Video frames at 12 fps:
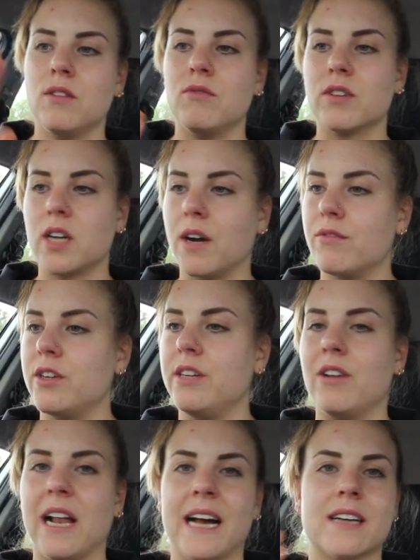recovery,
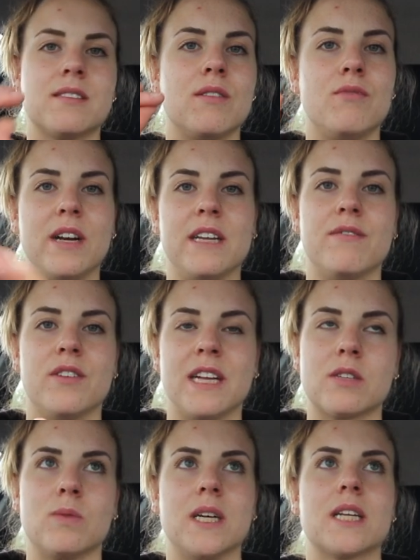relax, ready for
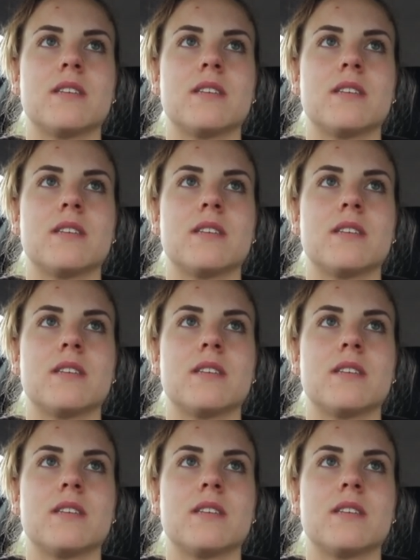next week.